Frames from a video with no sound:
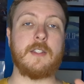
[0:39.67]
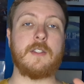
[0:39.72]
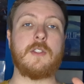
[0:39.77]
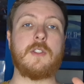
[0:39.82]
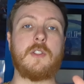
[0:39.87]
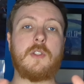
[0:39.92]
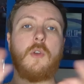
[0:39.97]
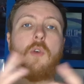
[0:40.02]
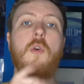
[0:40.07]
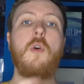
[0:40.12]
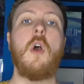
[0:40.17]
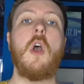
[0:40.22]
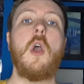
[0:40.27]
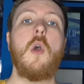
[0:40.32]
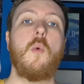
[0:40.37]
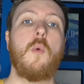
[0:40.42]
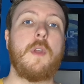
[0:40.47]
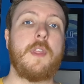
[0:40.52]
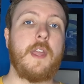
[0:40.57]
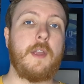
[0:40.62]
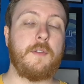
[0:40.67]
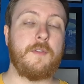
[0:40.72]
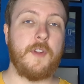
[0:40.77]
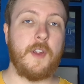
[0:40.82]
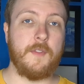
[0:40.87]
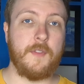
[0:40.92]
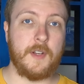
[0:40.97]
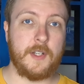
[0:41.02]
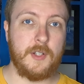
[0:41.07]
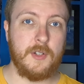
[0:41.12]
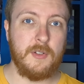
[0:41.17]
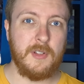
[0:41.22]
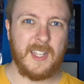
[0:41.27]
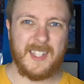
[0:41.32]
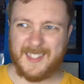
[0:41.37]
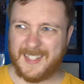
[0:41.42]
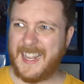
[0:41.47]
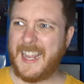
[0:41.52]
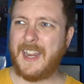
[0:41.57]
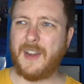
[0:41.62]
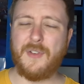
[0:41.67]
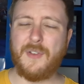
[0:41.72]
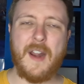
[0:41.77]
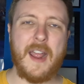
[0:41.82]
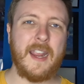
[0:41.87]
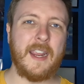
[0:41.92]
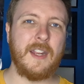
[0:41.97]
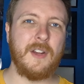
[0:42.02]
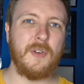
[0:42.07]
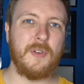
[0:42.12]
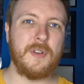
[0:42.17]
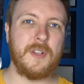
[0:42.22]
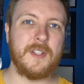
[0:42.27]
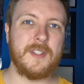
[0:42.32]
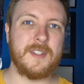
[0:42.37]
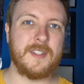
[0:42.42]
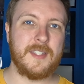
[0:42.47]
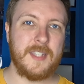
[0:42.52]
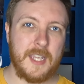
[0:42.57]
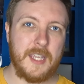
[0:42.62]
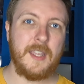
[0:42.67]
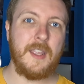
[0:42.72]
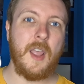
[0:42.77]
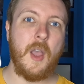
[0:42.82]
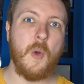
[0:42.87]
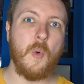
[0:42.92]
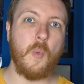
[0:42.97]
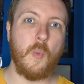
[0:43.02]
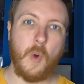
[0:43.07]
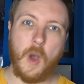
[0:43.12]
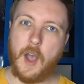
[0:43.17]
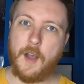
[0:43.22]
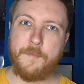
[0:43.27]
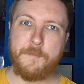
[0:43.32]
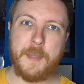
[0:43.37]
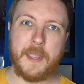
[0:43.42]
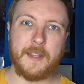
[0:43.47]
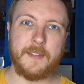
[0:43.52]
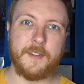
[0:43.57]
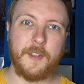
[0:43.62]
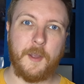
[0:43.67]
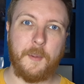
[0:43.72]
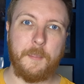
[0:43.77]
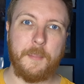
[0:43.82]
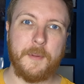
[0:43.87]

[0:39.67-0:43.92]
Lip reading: So without further ado, let's get cracking on and see what I've picked up.